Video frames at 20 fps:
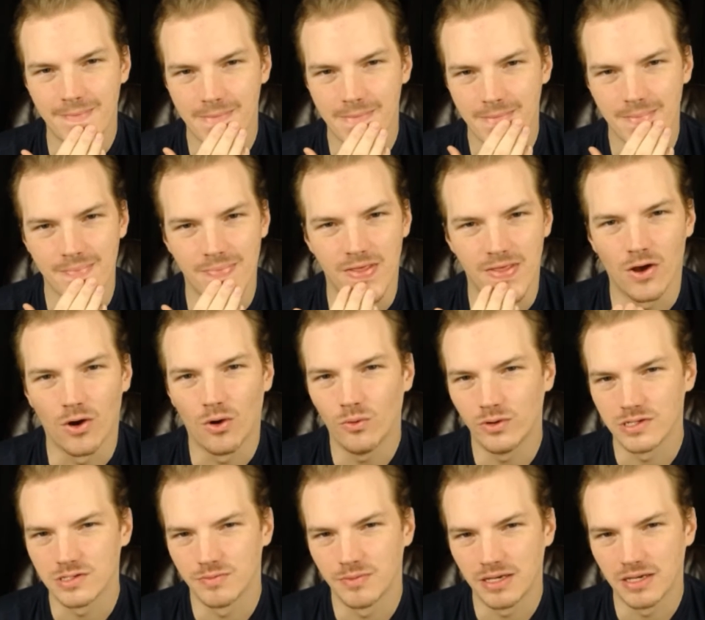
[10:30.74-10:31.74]
they
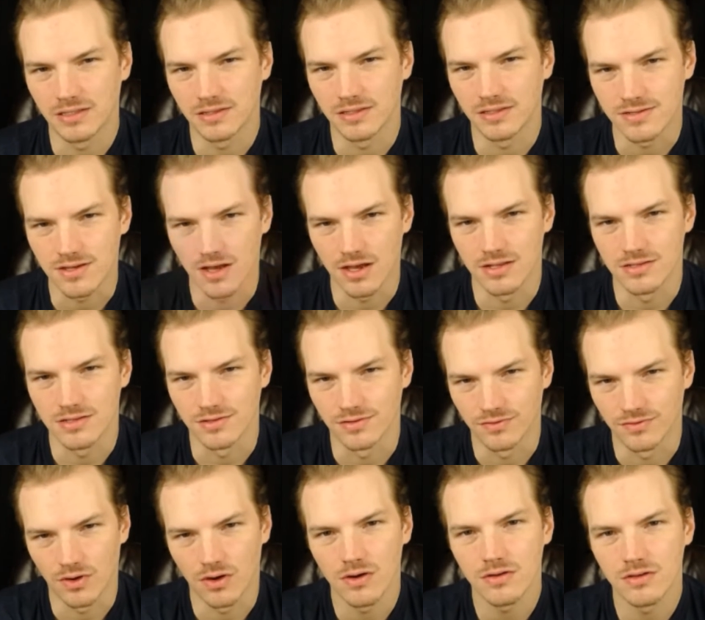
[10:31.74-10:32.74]
always make these kinds
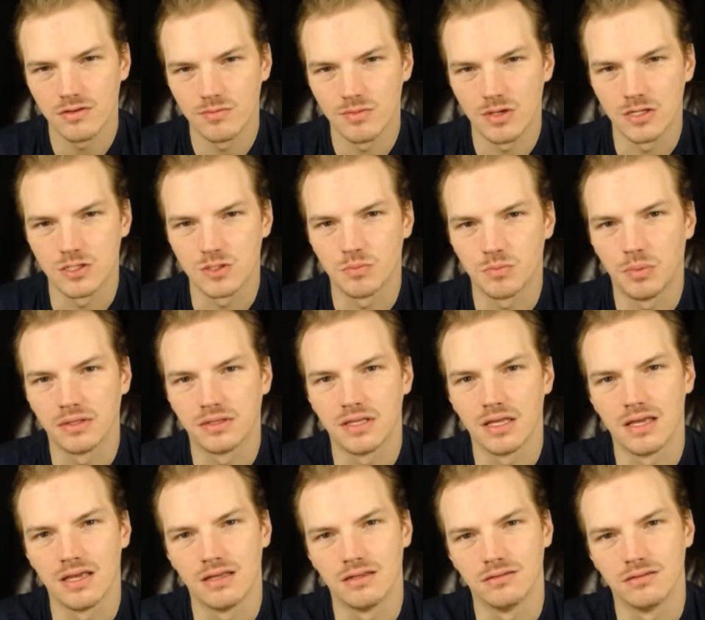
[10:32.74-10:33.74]
of arguments, but
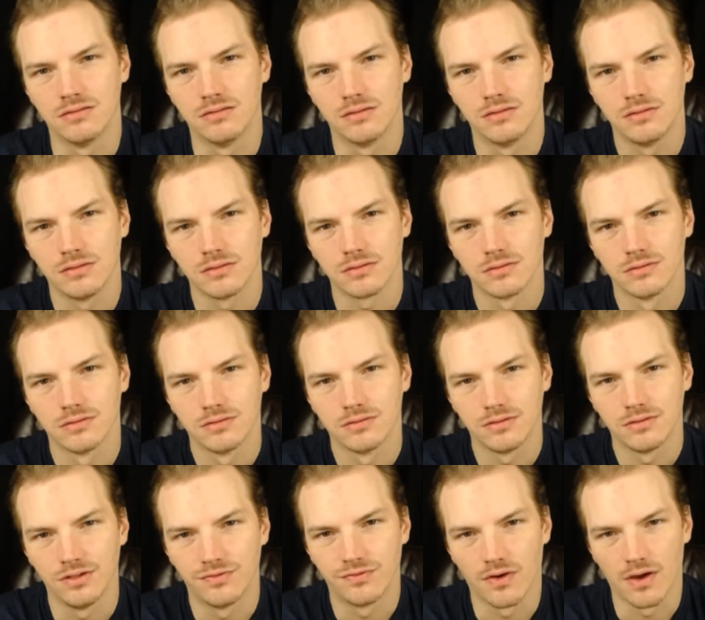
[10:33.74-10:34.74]
then
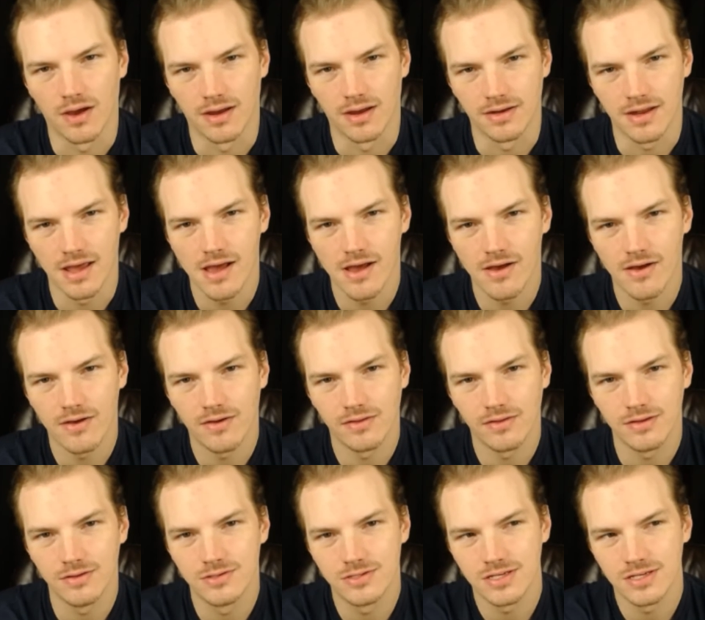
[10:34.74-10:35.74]
you find out,
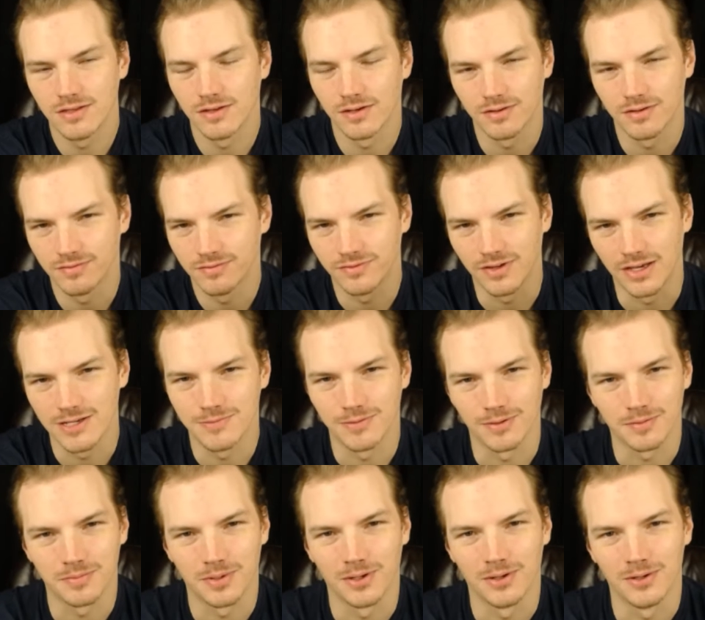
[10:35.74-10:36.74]
you see their
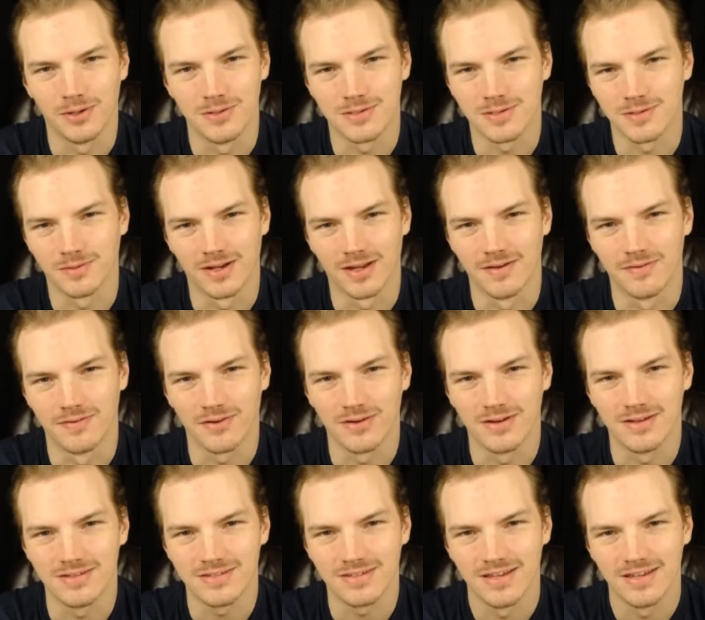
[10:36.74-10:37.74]
Facebook posts or whatever,
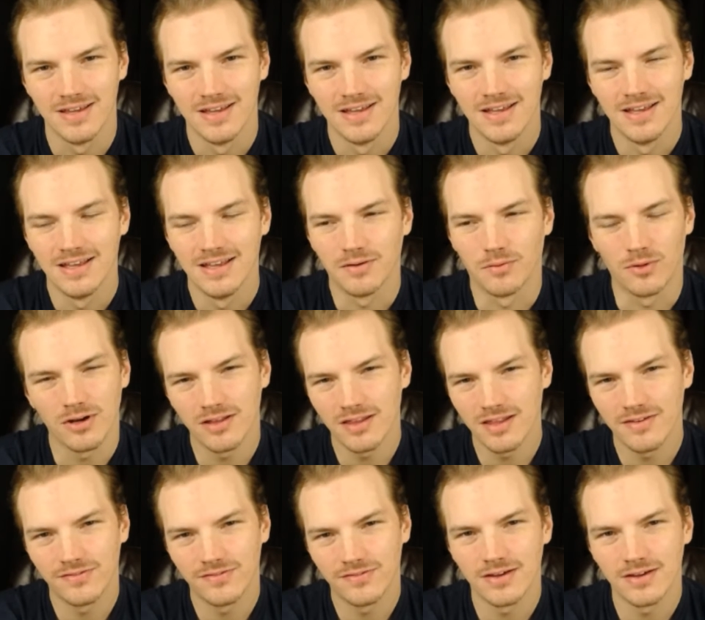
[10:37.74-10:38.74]
and where do
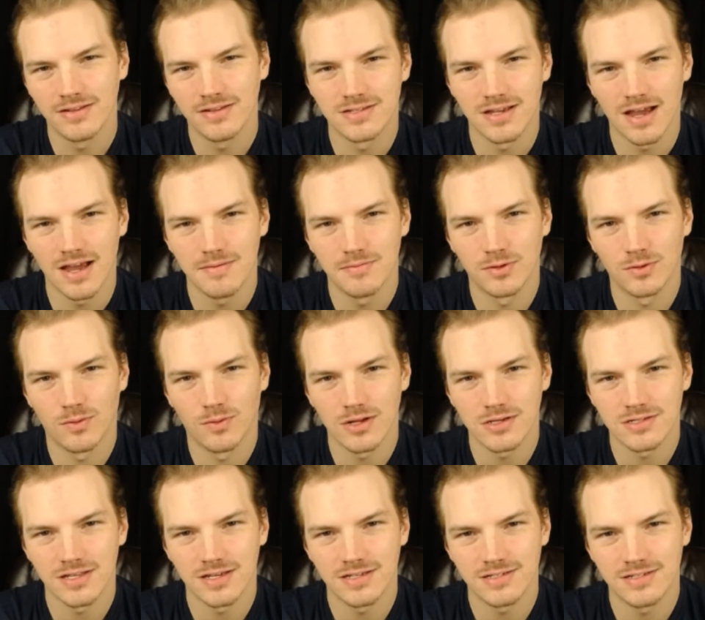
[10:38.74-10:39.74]
they find the time to watch
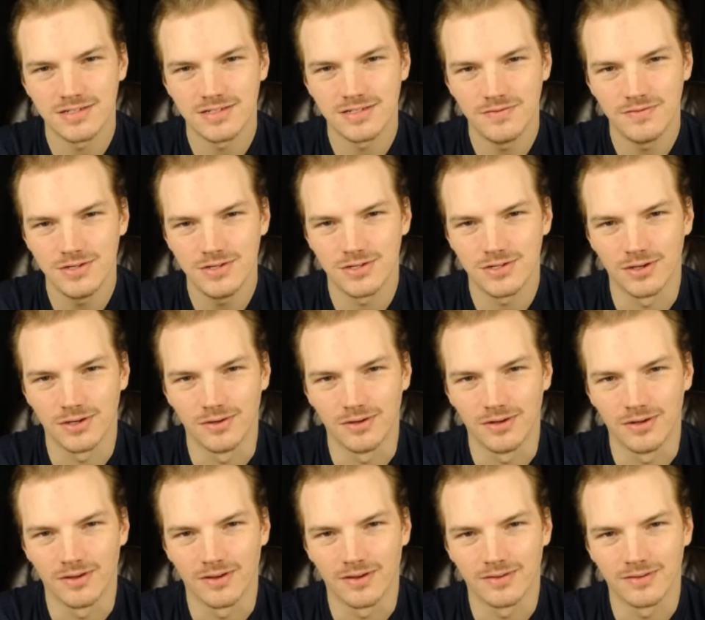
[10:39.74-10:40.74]
that TV show?
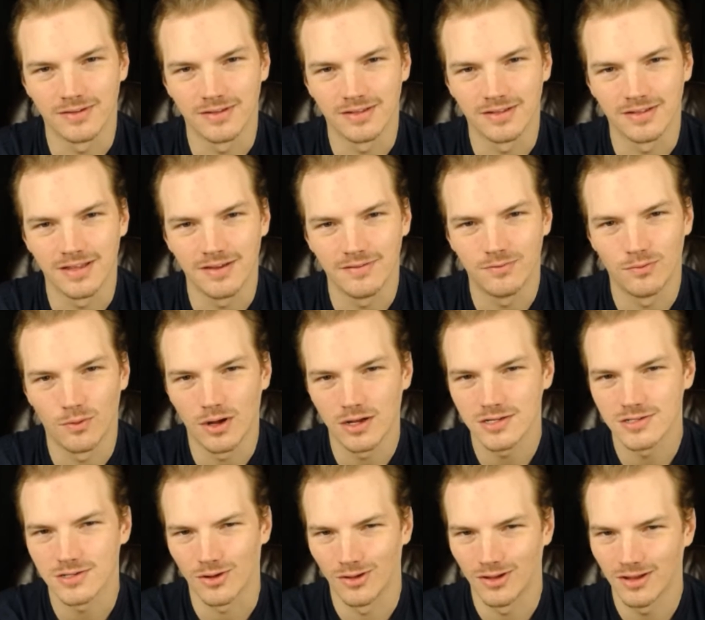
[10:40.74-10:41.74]
They've
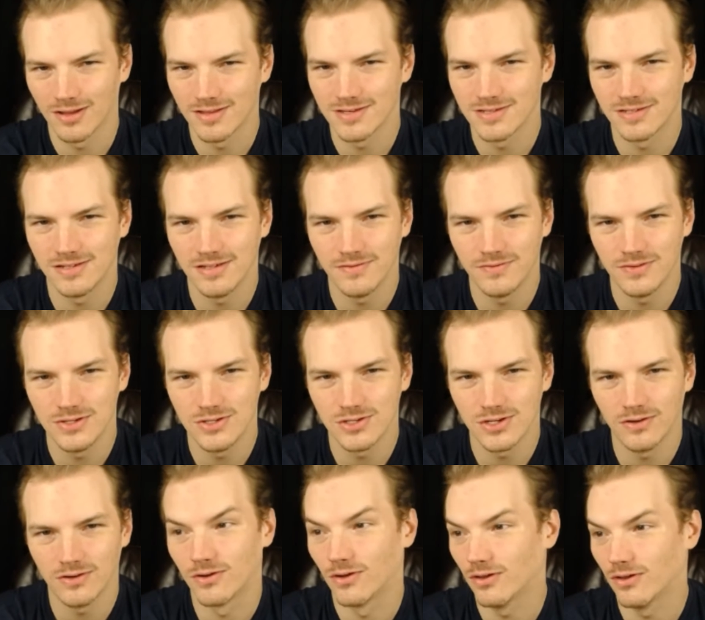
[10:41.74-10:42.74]
watched all of this TV
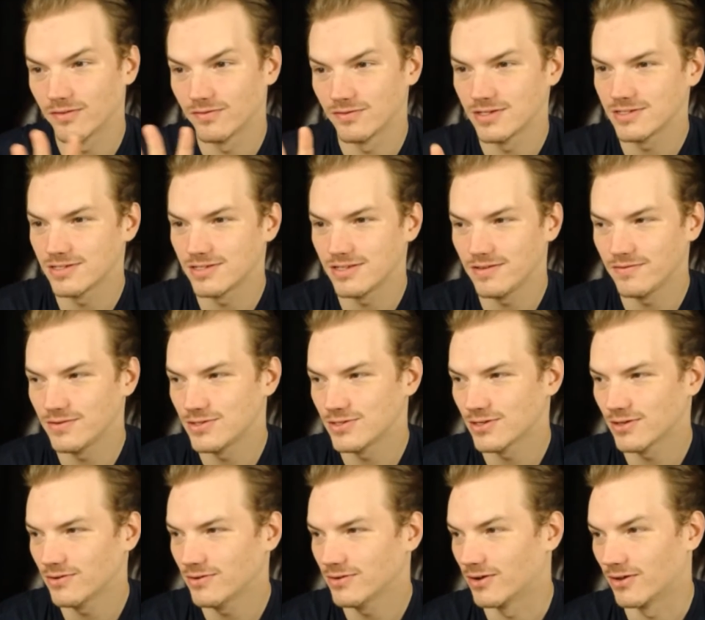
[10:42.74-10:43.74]
show and all of this TV
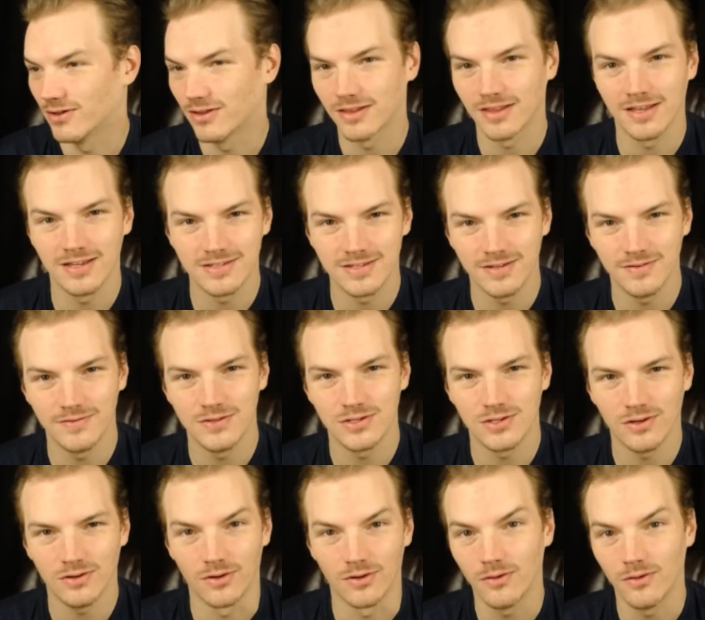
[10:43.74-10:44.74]
show and all that TV
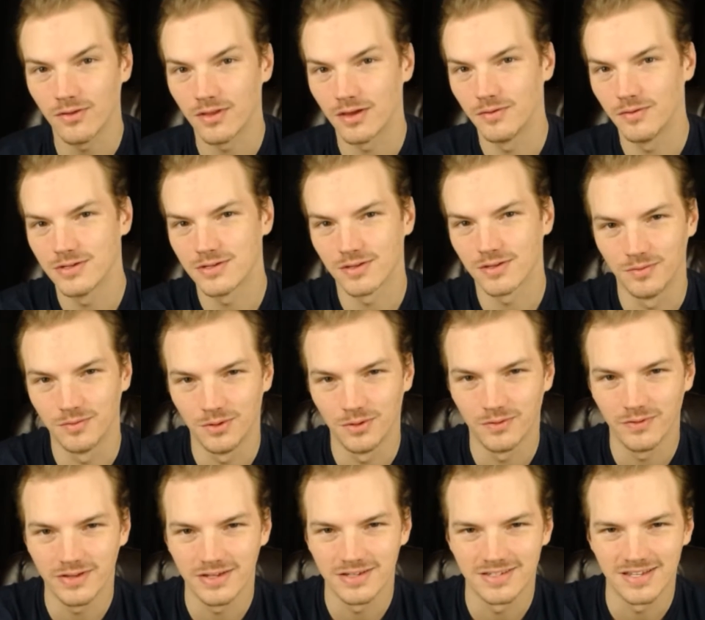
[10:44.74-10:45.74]
show, and they went to the
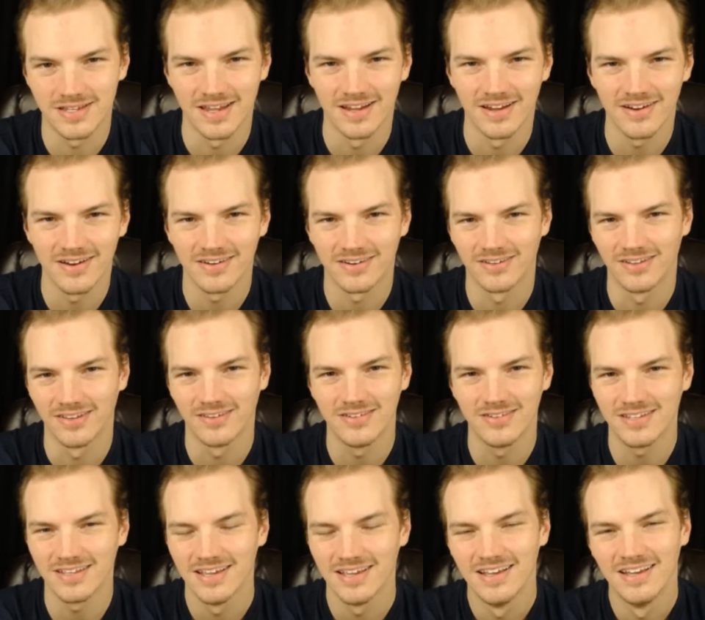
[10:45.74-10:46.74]
movies here, and they went to.